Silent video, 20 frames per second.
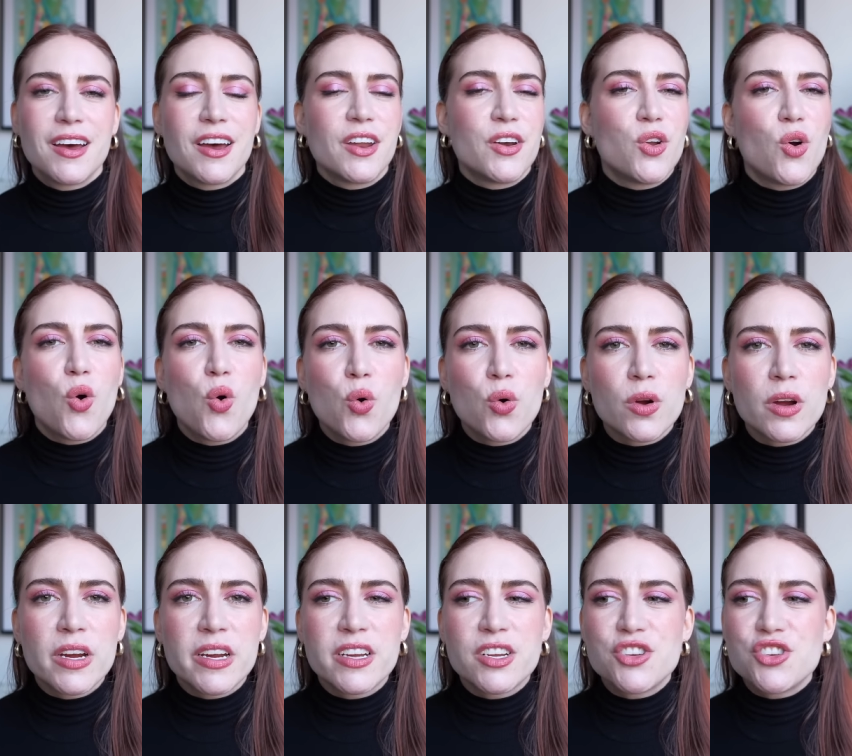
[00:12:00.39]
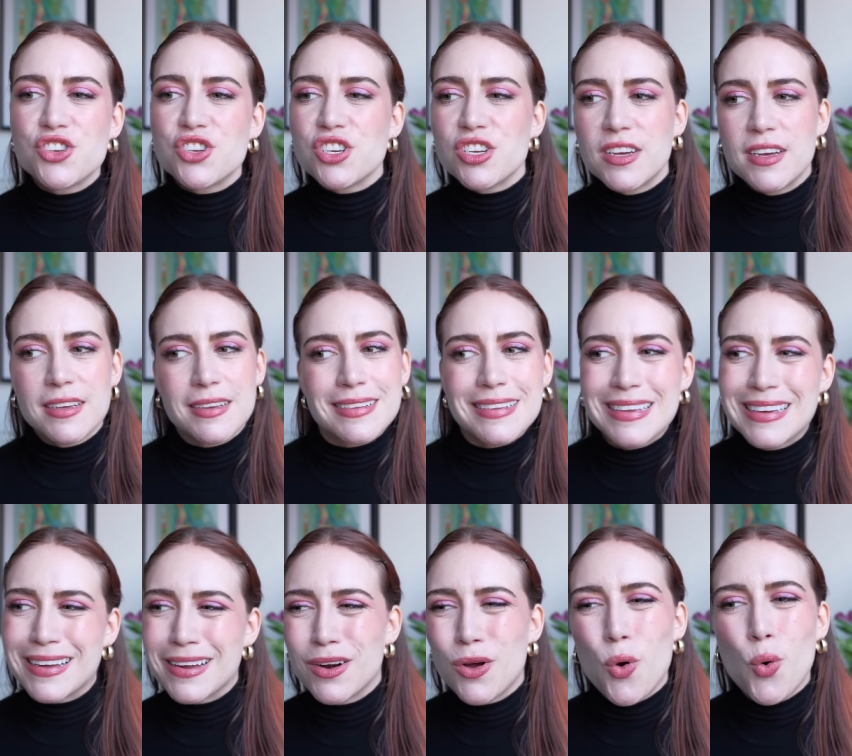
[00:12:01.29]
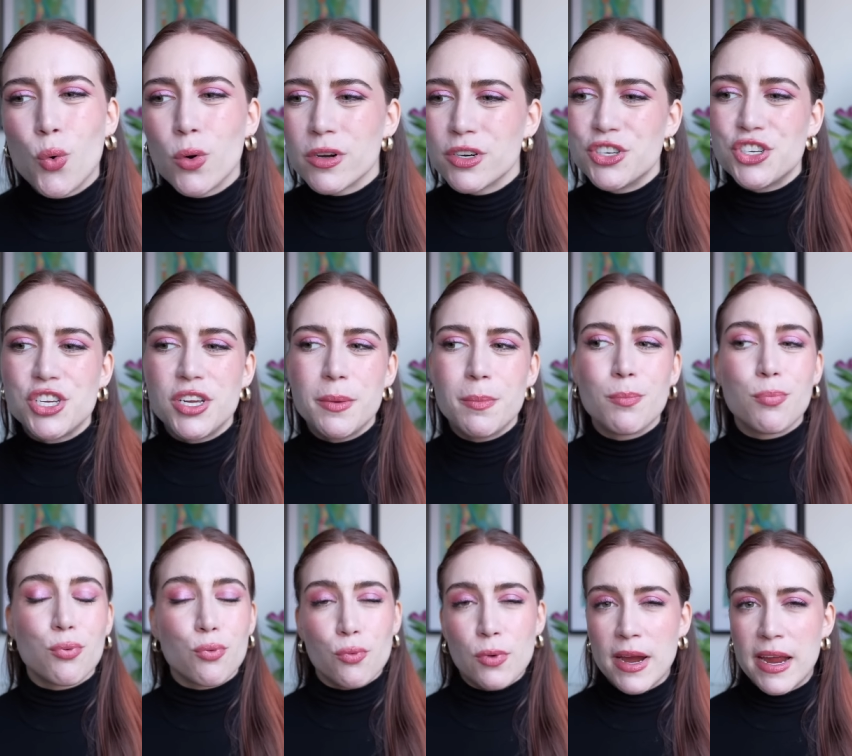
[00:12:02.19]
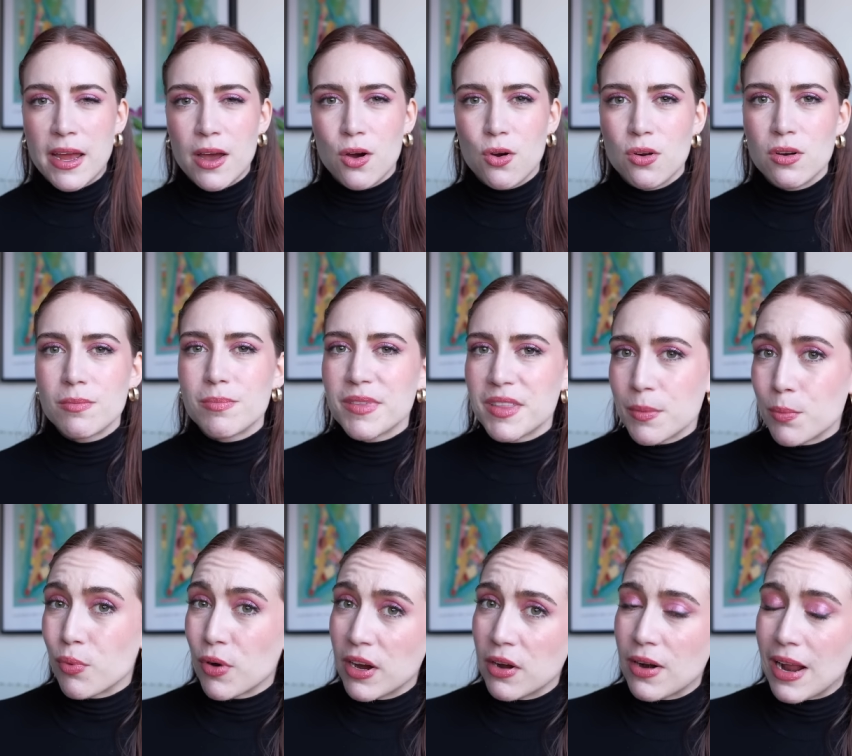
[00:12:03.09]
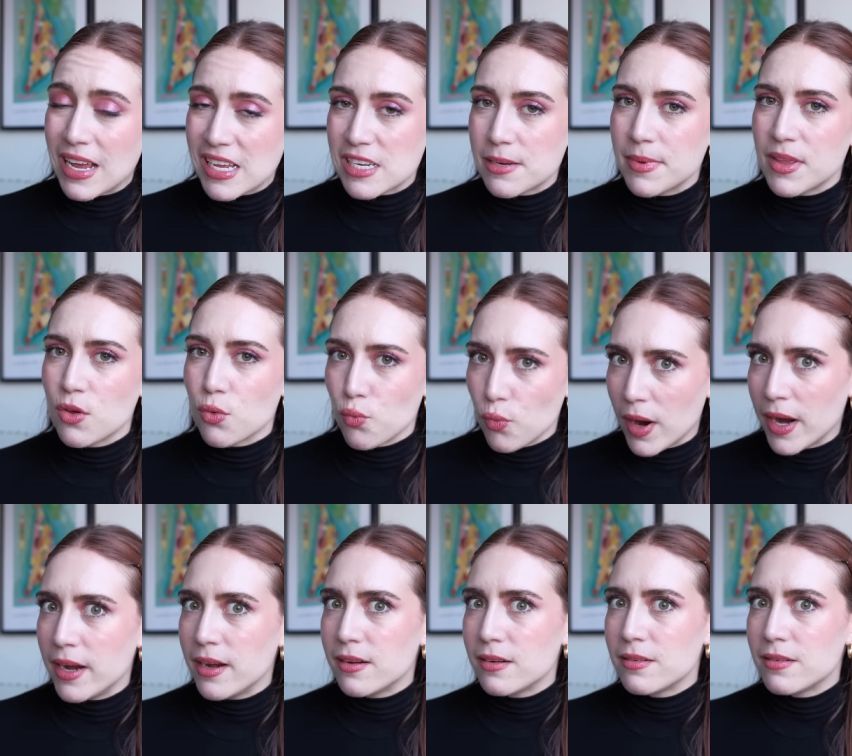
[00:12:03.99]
an orange, like an orangey brown, but the brown has to be the right